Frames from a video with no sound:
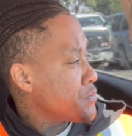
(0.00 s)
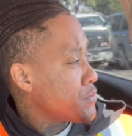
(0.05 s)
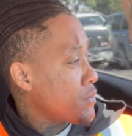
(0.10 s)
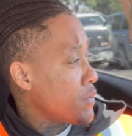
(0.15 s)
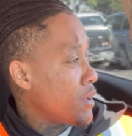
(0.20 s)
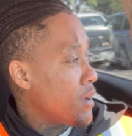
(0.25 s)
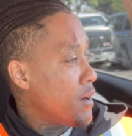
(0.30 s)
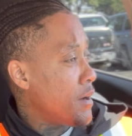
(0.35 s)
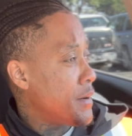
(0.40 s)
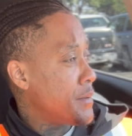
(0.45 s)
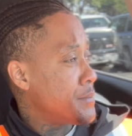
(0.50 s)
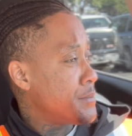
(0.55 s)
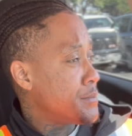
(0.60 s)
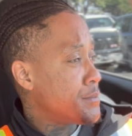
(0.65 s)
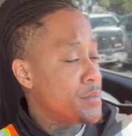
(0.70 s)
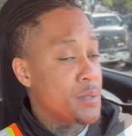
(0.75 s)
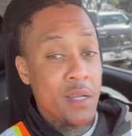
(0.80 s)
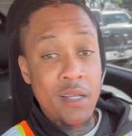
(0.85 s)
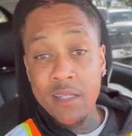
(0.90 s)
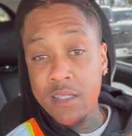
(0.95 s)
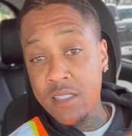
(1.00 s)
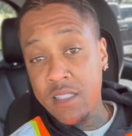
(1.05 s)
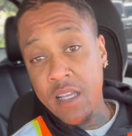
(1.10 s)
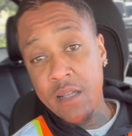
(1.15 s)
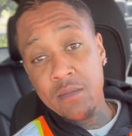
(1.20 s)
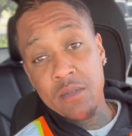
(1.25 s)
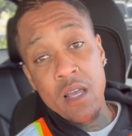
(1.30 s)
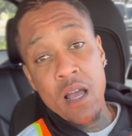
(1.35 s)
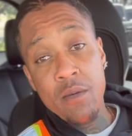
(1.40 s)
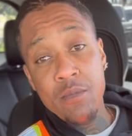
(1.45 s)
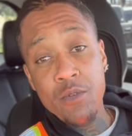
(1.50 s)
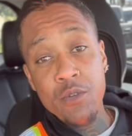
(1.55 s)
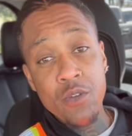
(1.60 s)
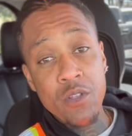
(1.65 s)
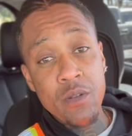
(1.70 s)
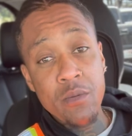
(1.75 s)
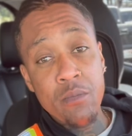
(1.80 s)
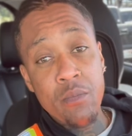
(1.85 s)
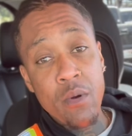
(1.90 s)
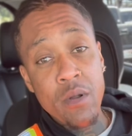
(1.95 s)
But at the same time, you can
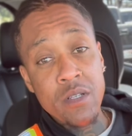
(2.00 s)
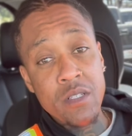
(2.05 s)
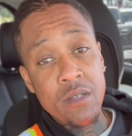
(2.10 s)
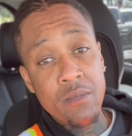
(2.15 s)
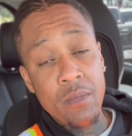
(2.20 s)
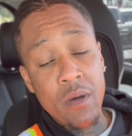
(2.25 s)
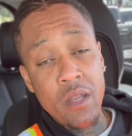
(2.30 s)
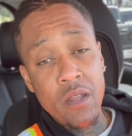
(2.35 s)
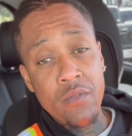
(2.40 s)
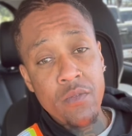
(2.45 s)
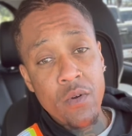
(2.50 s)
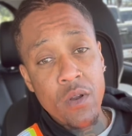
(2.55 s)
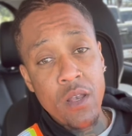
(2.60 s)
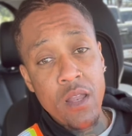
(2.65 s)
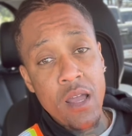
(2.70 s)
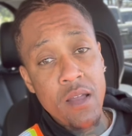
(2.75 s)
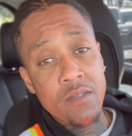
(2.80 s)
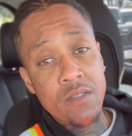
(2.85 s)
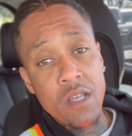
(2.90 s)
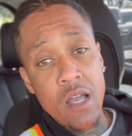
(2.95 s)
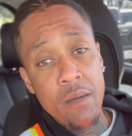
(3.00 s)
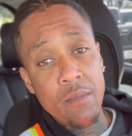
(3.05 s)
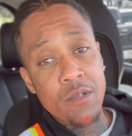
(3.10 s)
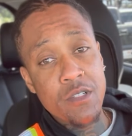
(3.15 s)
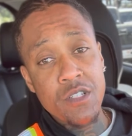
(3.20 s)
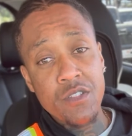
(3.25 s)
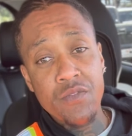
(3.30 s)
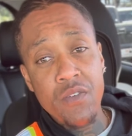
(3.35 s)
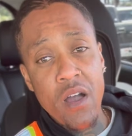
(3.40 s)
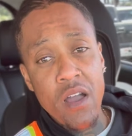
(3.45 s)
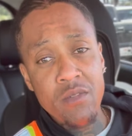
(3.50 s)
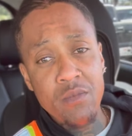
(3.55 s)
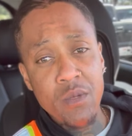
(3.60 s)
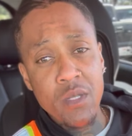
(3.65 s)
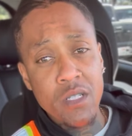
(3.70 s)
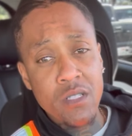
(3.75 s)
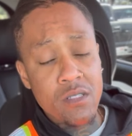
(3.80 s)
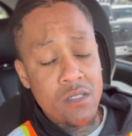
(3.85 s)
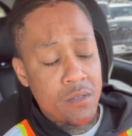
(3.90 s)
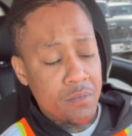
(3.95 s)
impress somebody for a lifetime in just 5
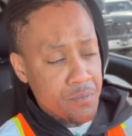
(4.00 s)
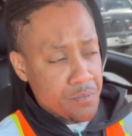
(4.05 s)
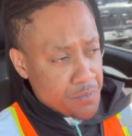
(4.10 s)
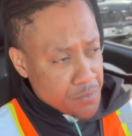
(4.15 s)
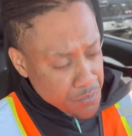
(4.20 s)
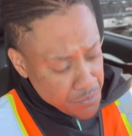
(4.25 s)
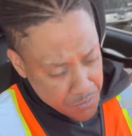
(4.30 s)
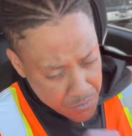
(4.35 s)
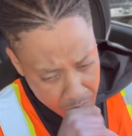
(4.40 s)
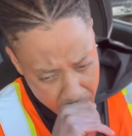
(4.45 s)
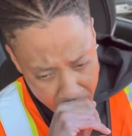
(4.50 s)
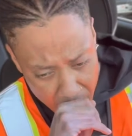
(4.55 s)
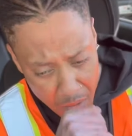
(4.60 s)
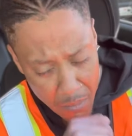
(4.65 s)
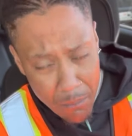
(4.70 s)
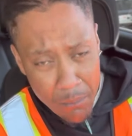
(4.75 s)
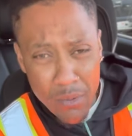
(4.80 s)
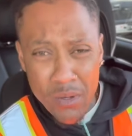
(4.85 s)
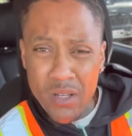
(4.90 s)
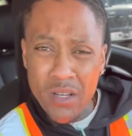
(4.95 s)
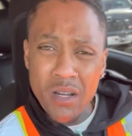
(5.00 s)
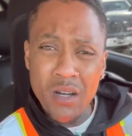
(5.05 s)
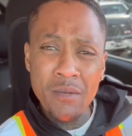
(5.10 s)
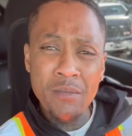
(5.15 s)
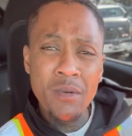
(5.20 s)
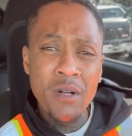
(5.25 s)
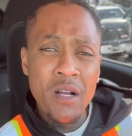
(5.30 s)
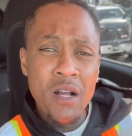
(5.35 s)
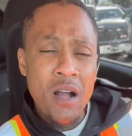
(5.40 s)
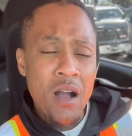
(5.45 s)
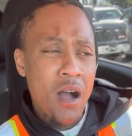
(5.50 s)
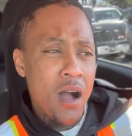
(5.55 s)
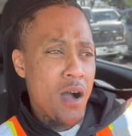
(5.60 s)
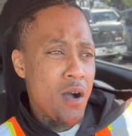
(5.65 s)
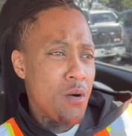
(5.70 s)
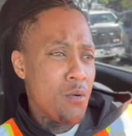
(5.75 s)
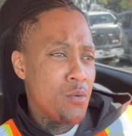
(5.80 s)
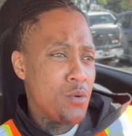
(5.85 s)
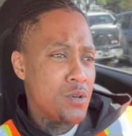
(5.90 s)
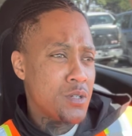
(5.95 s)
minutes. But I
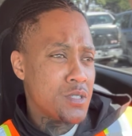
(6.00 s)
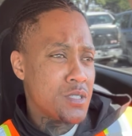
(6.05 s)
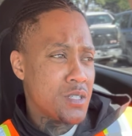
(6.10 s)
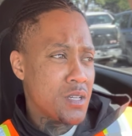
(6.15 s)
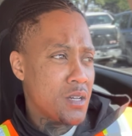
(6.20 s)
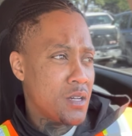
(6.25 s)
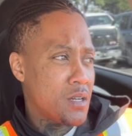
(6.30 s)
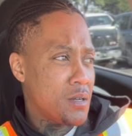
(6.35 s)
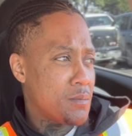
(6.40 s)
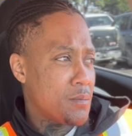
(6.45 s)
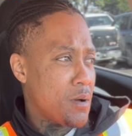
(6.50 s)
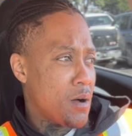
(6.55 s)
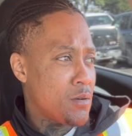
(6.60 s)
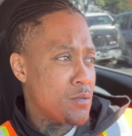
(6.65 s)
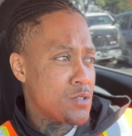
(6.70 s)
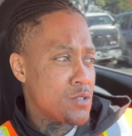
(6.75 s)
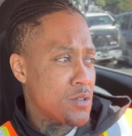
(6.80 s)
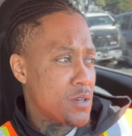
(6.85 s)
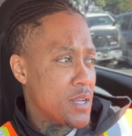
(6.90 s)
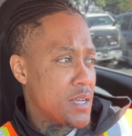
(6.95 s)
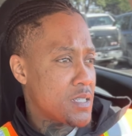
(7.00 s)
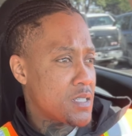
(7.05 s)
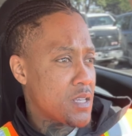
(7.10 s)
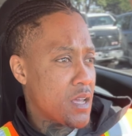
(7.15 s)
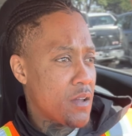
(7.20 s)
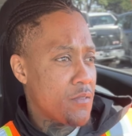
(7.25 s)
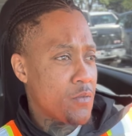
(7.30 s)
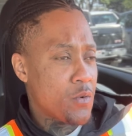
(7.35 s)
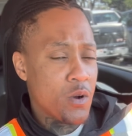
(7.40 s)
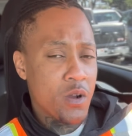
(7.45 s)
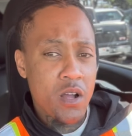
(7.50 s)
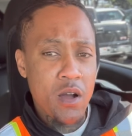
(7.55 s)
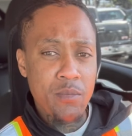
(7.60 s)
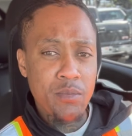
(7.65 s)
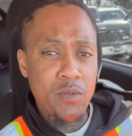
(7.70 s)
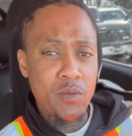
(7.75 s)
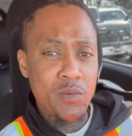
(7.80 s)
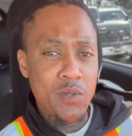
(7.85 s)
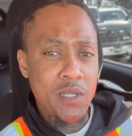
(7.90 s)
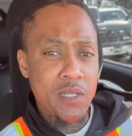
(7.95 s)
was on that site for a
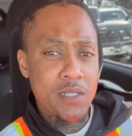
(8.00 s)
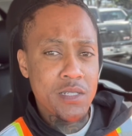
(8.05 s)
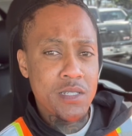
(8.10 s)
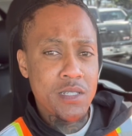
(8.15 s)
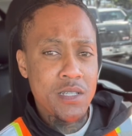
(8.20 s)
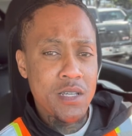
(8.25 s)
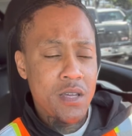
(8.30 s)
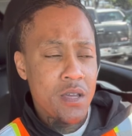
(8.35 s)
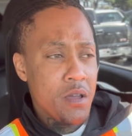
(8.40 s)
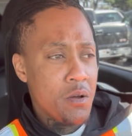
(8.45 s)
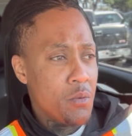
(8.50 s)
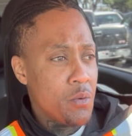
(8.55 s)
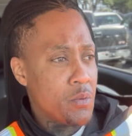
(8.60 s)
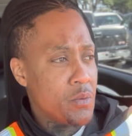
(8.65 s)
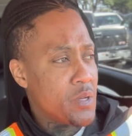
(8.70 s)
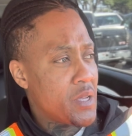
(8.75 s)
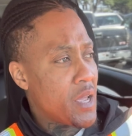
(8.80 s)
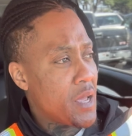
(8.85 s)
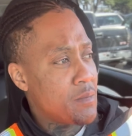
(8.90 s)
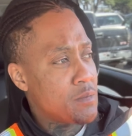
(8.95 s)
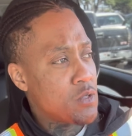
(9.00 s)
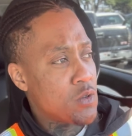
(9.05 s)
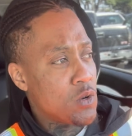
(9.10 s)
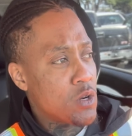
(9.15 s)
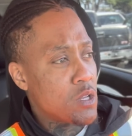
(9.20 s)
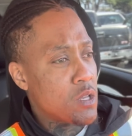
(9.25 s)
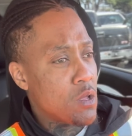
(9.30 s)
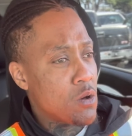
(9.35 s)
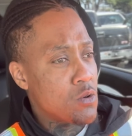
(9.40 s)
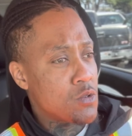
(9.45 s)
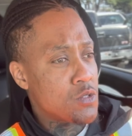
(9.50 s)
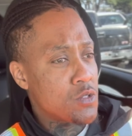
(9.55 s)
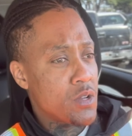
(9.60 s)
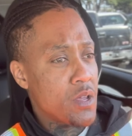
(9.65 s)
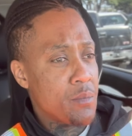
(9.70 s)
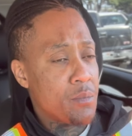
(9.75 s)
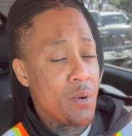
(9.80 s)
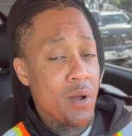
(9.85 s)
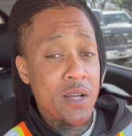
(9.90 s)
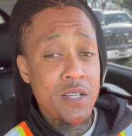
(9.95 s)
couple of weeks. When we came to a close on
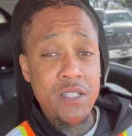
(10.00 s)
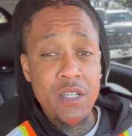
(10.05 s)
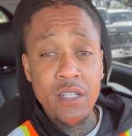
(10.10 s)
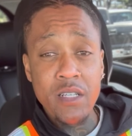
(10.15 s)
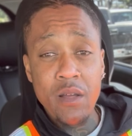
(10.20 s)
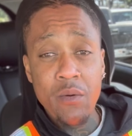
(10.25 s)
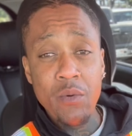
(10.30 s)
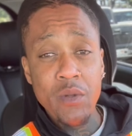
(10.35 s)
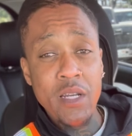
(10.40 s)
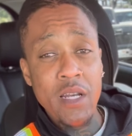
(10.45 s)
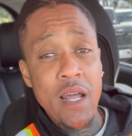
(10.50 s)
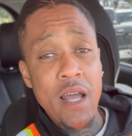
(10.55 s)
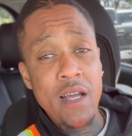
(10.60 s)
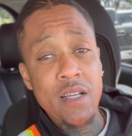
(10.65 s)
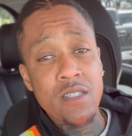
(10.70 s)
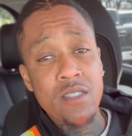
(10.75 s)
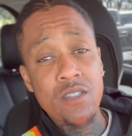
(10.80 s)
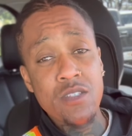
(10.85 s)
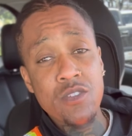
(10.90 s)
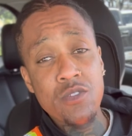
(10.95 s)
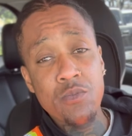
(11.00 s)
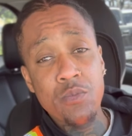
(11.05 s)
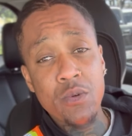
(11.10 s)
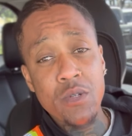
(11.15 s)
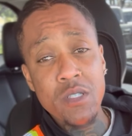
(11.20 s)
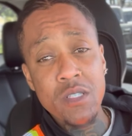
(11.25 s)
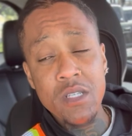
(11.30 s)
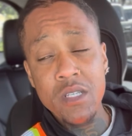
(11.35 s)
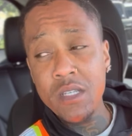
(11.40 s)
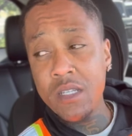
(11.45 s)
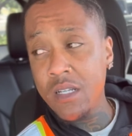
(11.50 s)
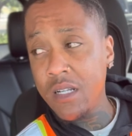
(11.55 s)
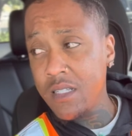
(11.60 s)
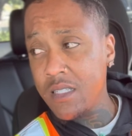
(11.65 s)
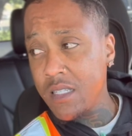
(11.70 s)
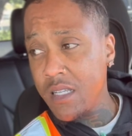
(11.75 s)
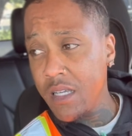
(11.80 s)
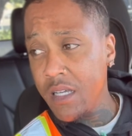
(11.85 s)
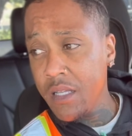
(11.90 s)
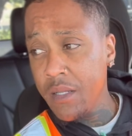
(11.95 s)
that project, I went and asked the superintendent. I
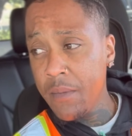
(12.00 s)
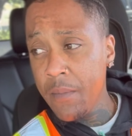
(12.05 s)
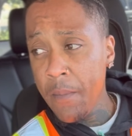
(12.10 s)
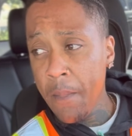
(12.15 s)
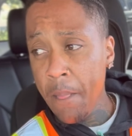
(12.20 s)
said,